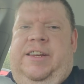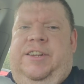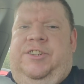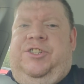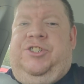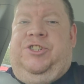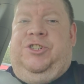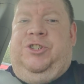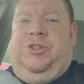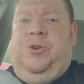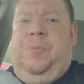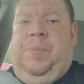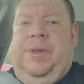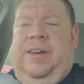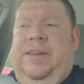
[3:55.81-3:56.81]
It is
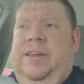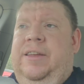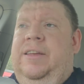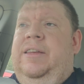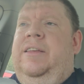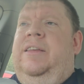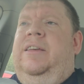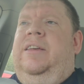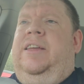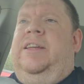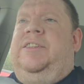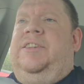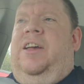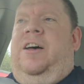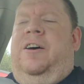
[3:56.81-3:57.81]
stupid.
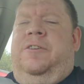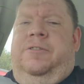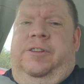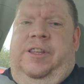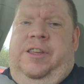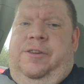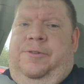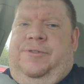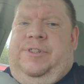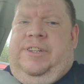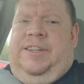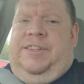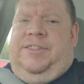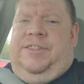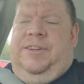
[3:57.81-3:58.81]
It's utterly
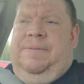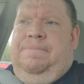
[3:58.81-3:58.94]
useless.